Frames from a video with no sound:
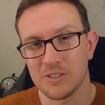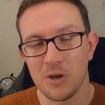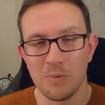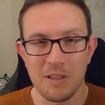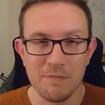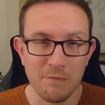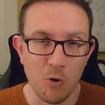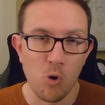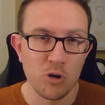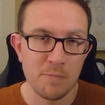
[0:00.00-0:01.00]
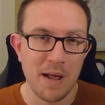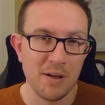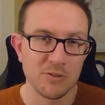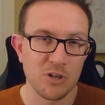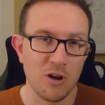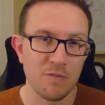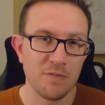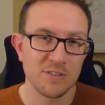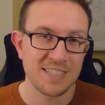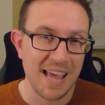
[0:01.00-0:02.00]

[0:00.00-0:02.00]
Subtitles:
I was only £400 off